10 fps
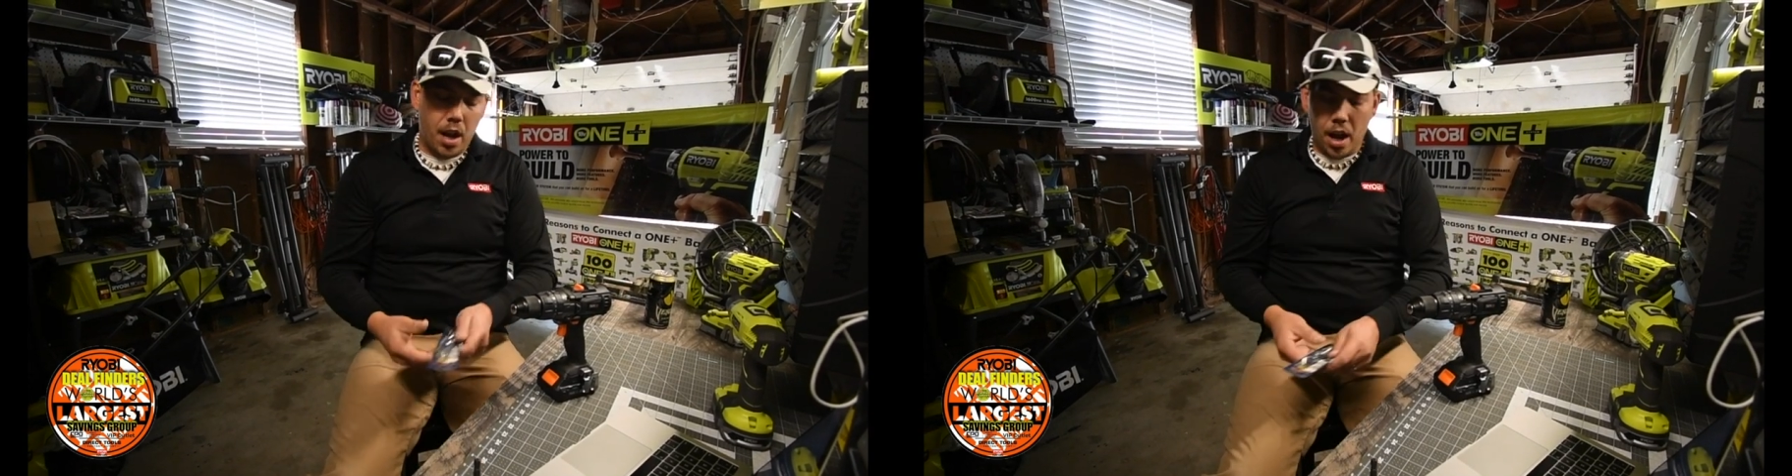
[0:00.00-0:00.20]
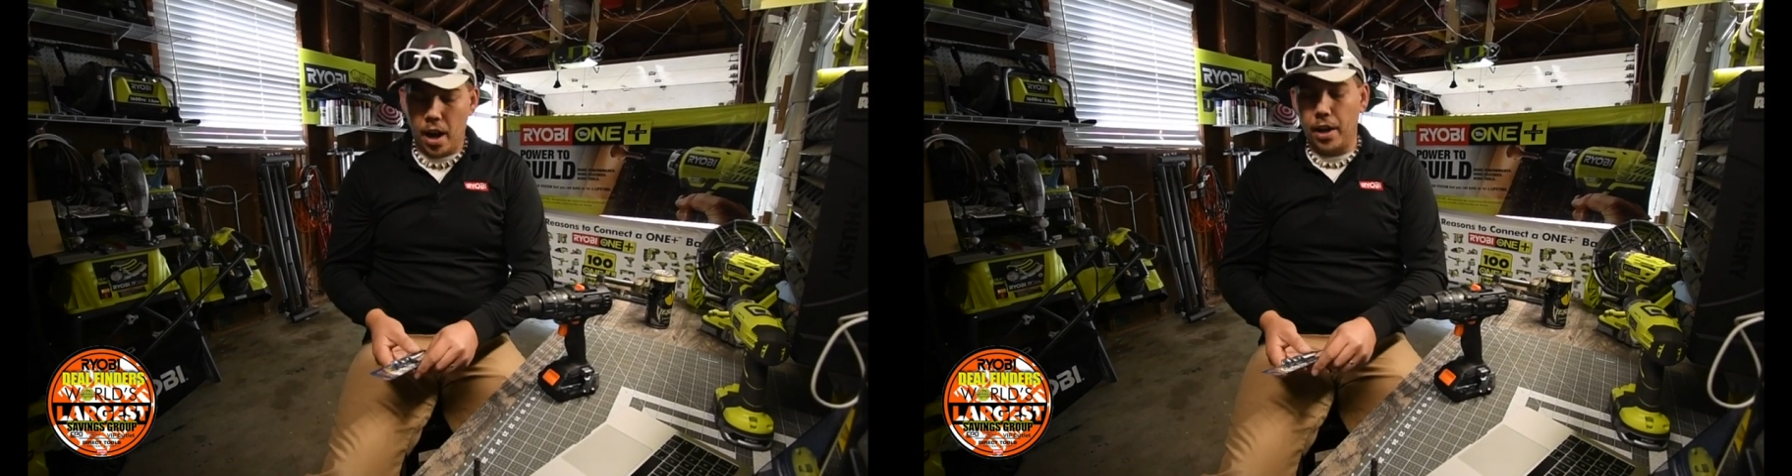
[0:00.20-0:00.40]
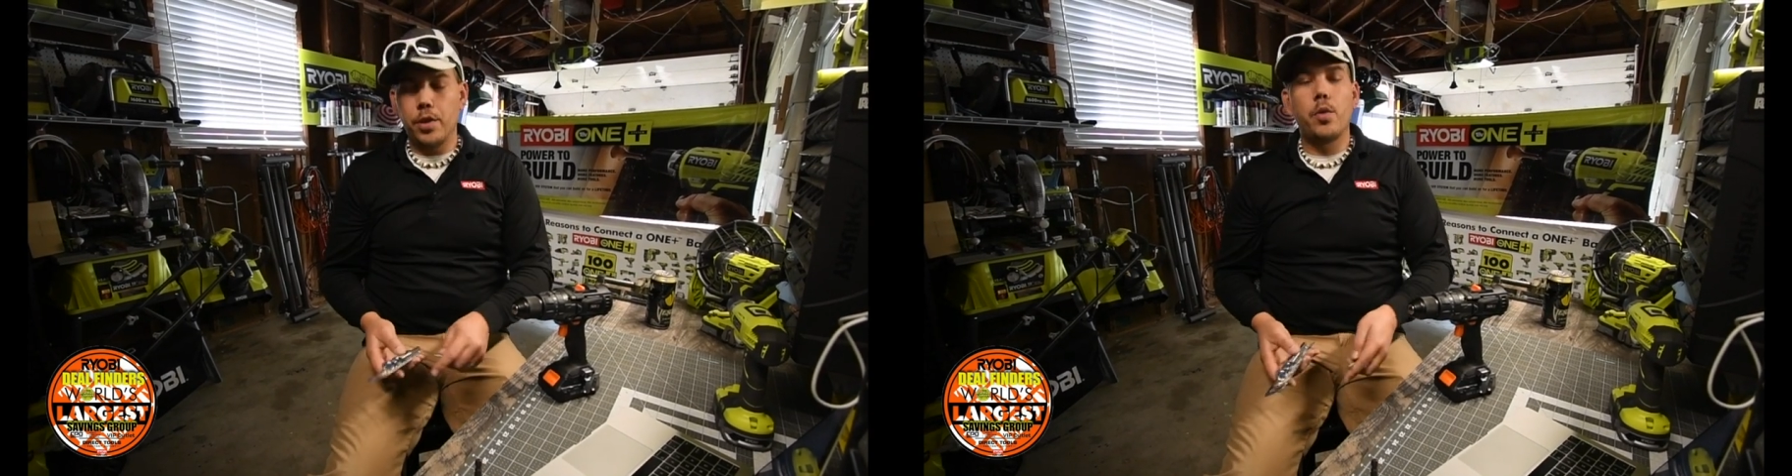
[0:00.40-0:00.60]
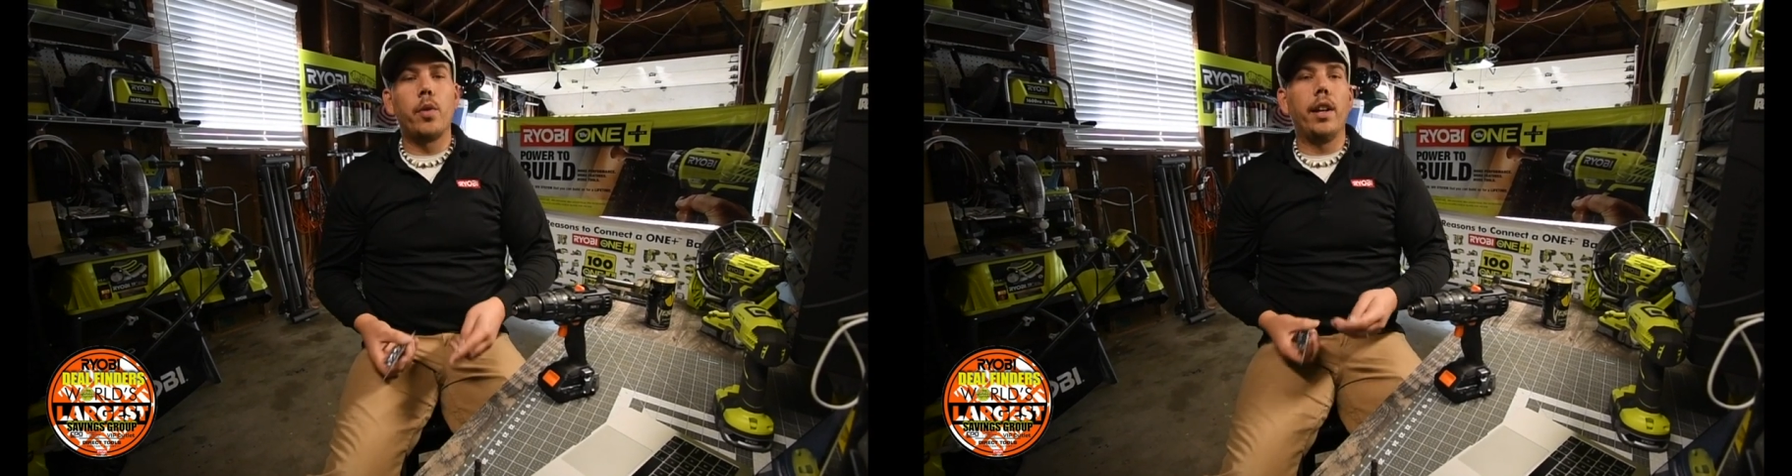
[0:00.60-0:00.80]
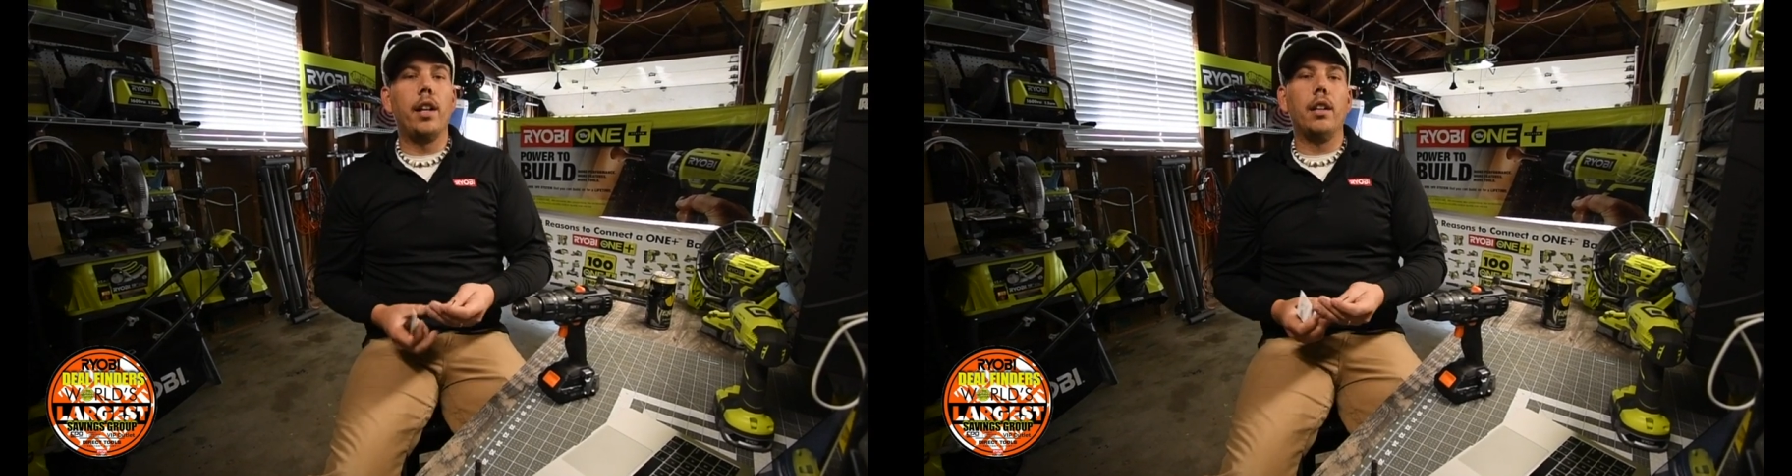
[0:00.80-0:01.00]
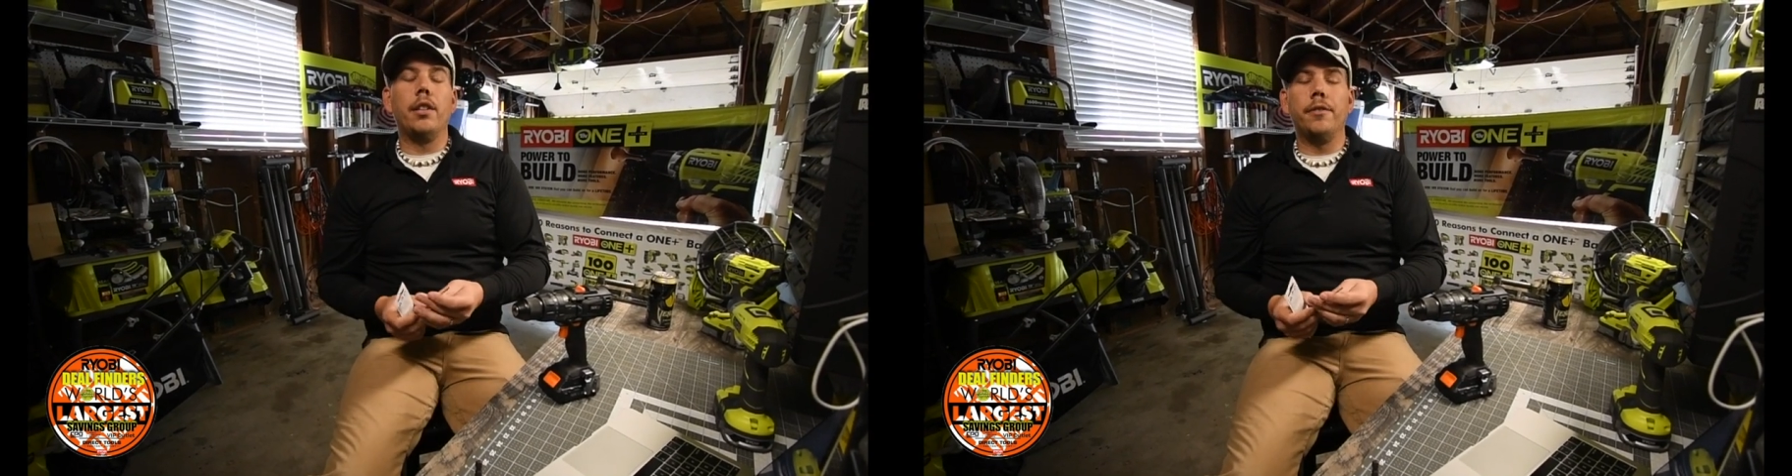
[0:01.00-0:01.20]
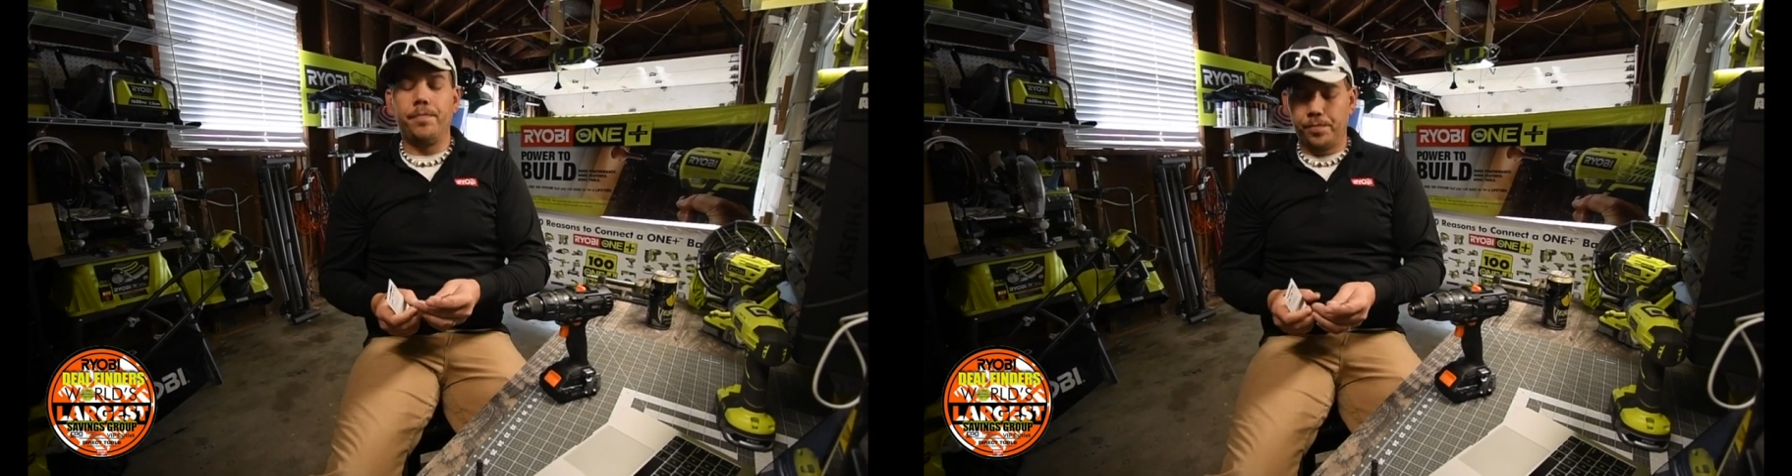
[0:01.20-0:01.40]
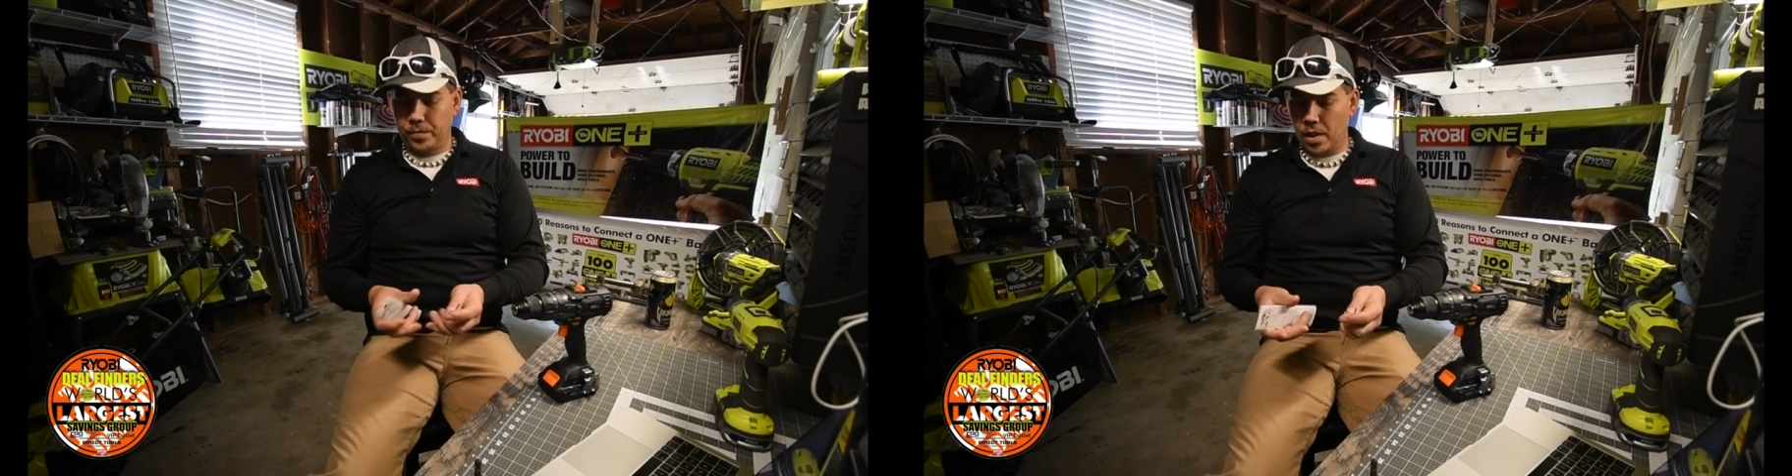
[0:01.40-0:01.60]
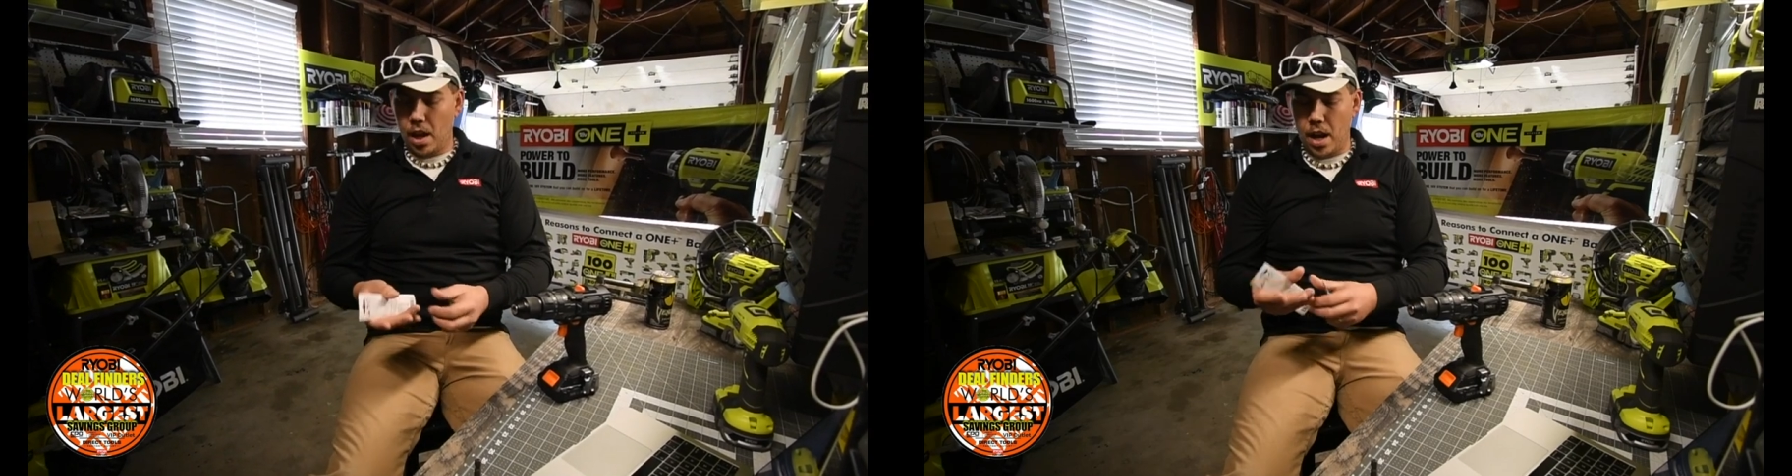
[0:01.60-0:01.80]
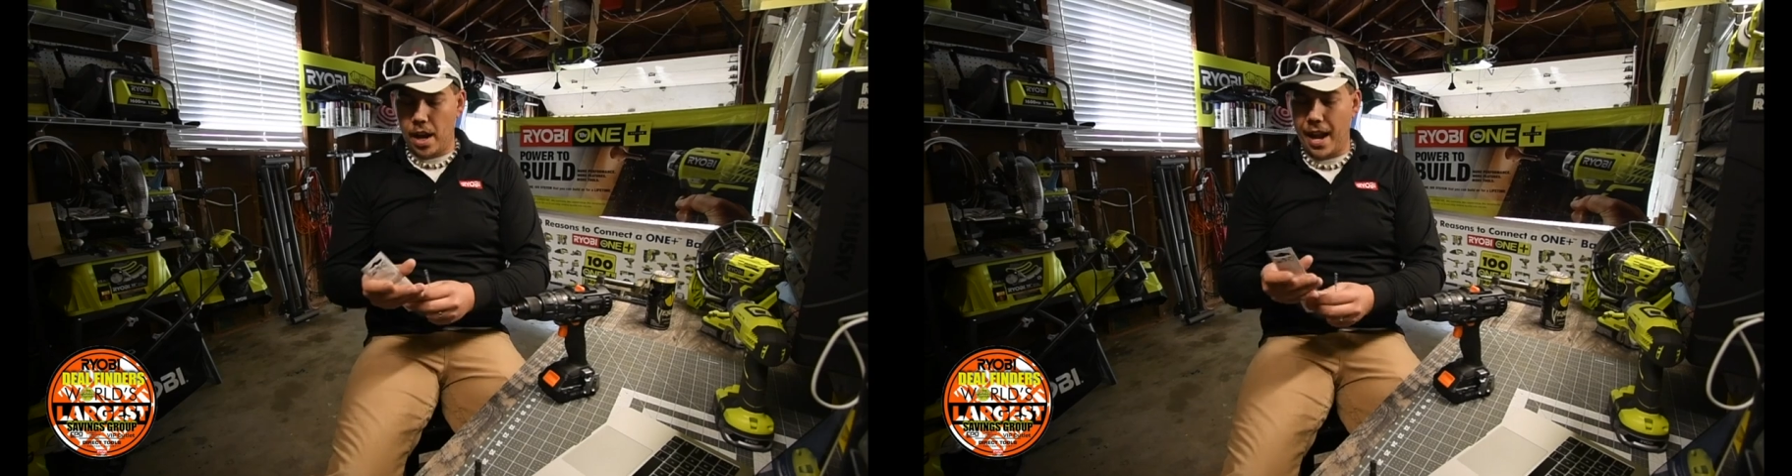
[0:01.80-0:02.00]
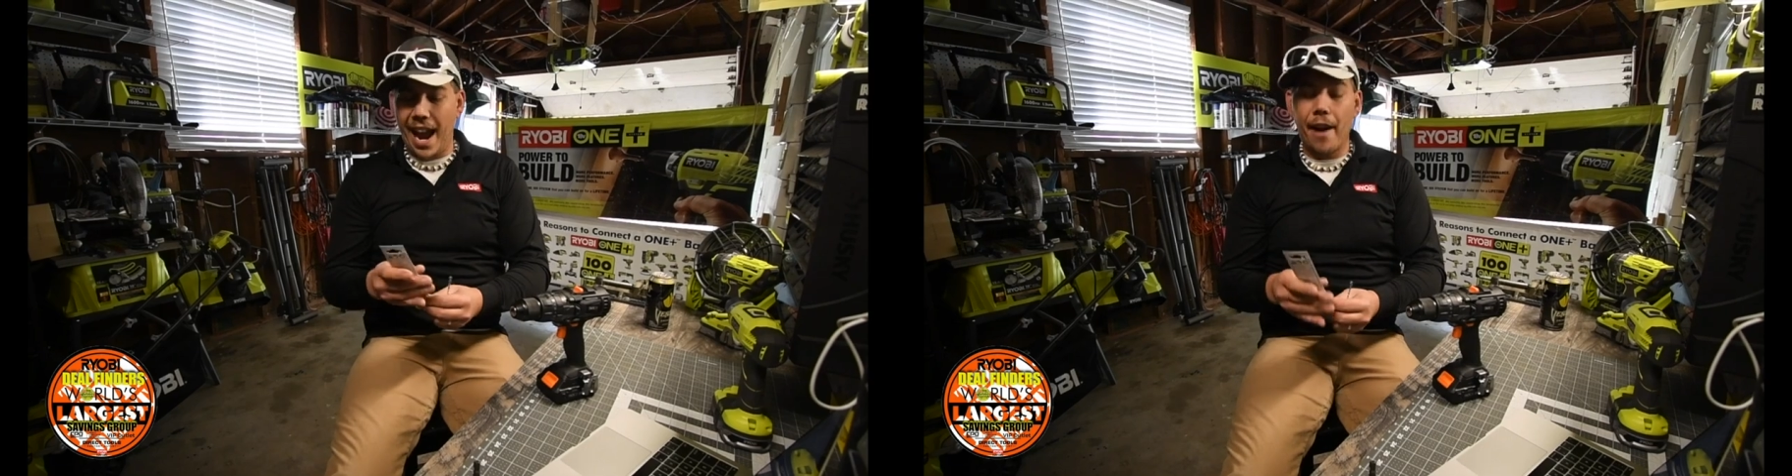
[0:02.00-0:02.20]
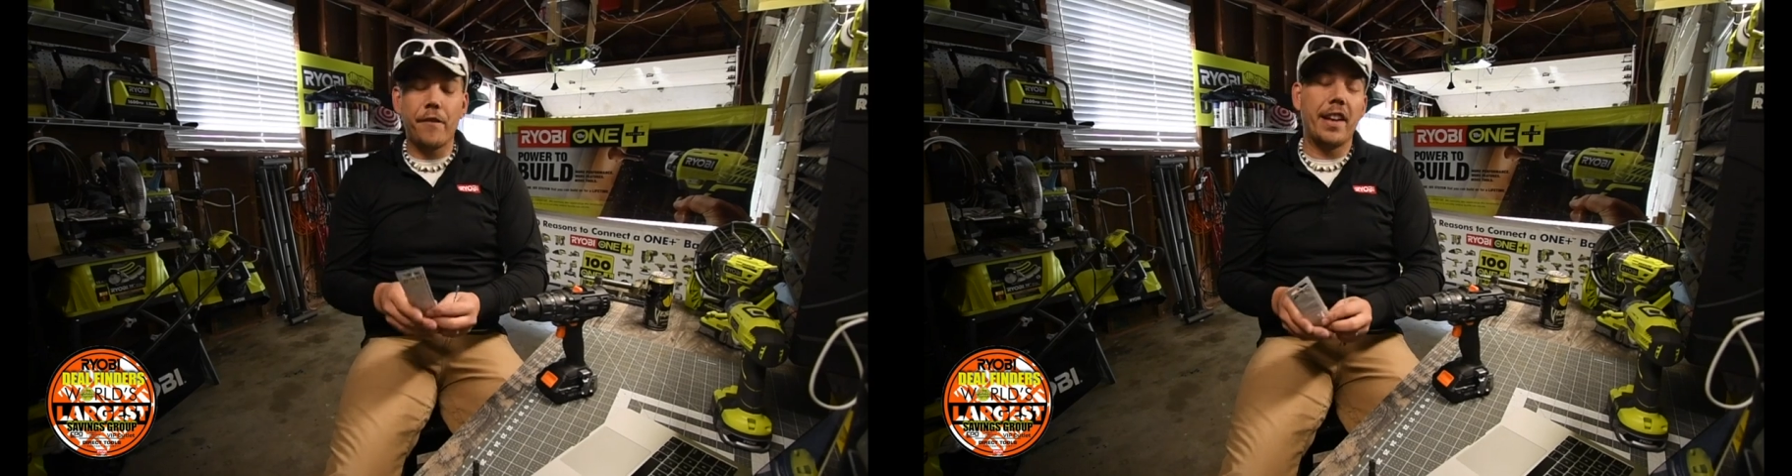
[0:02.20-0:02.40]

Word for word: uh, drill a half